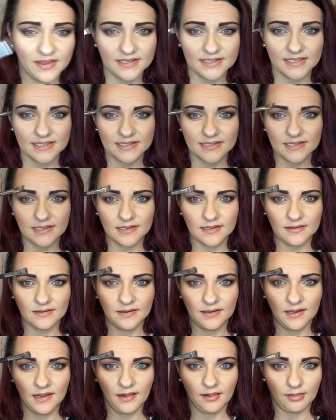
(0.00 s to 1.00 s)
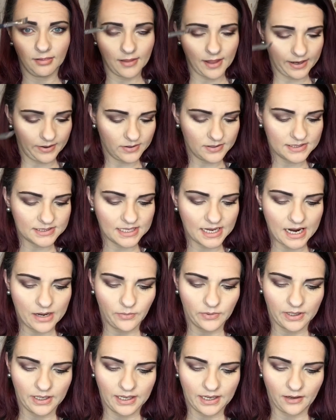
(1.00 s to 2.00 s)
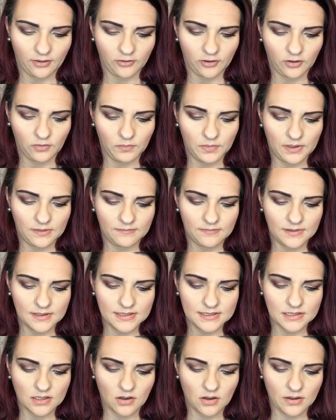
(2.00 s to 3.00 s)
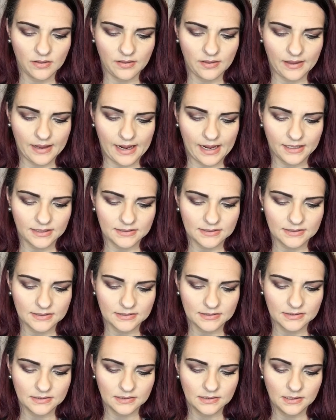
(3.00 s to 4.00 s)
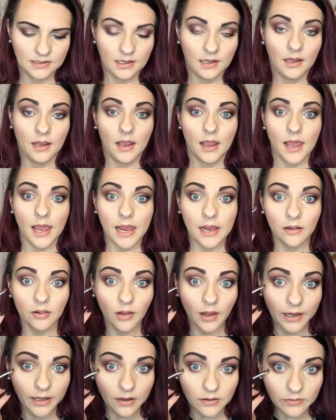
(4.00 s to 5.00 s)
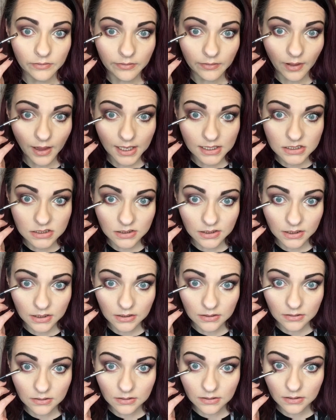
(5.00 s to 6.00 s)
this is the liner side. We're going to get a little bit of this on that and line under the lash line.